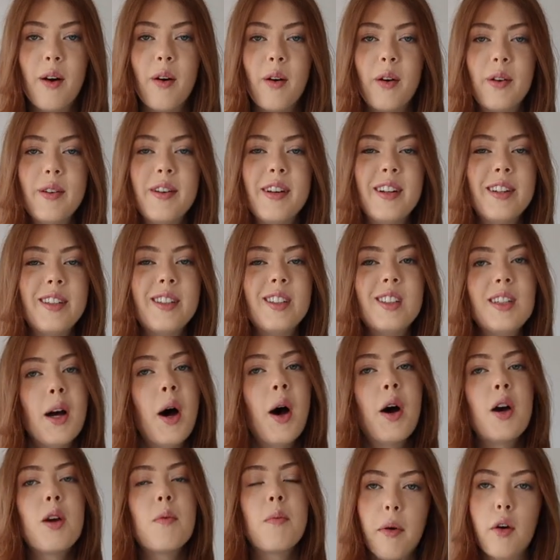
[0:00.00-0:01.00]
on
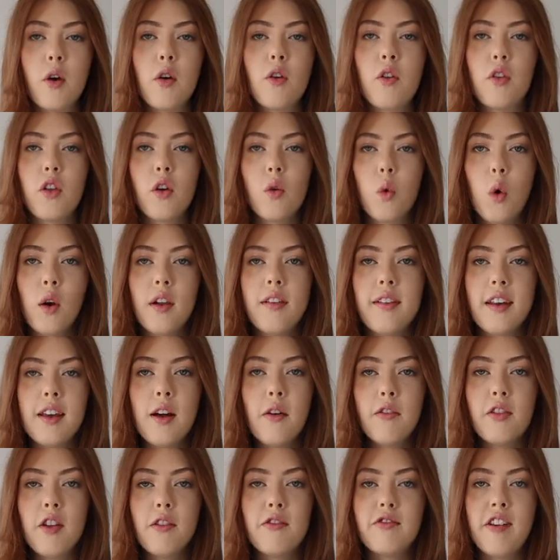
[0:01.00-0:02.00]
show because the quality
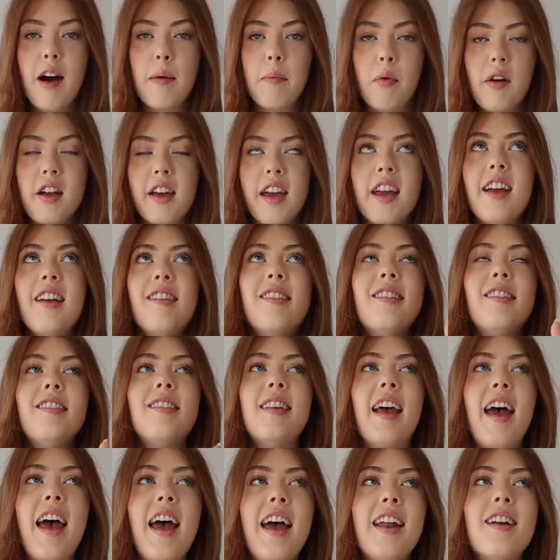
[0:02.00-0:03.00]
of the fabric is
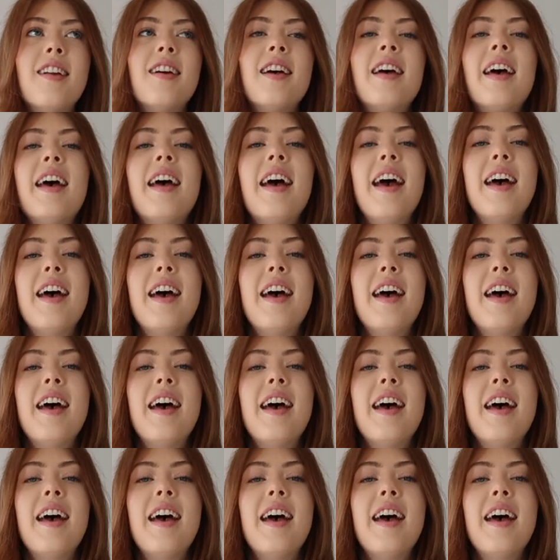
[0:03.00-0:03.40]
10,